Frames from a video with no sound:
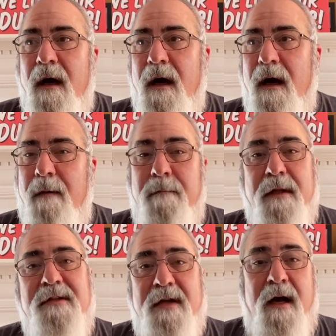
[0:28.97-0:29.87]

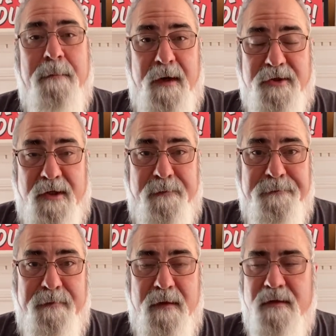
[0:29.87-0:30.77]
Let's talk budget.
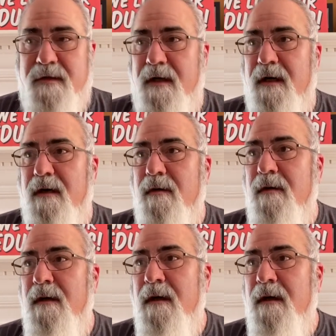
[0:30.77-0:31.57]
So